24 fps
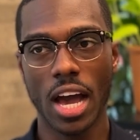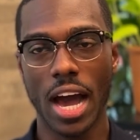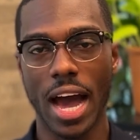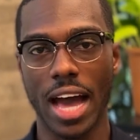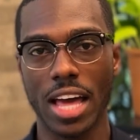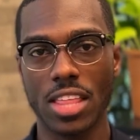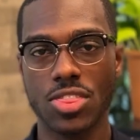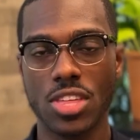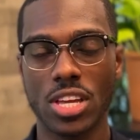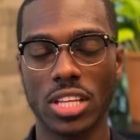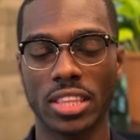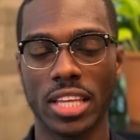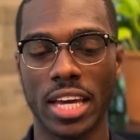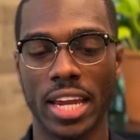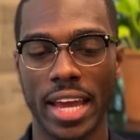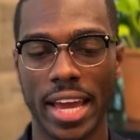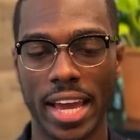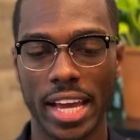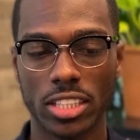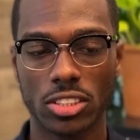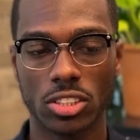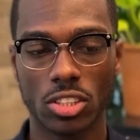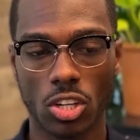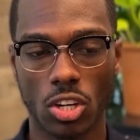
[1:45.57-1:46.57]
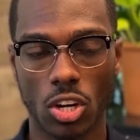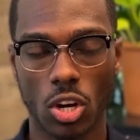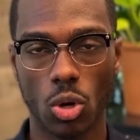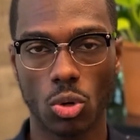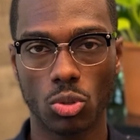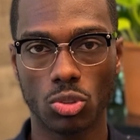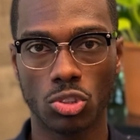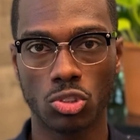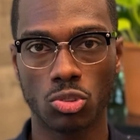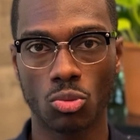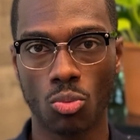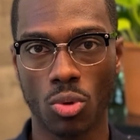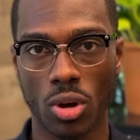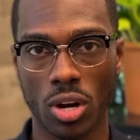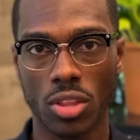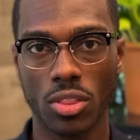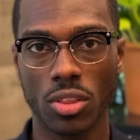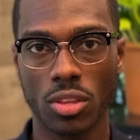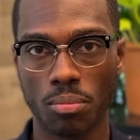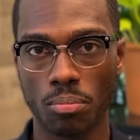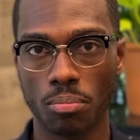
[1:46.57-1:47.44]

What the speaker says: I think that as a coach, one of the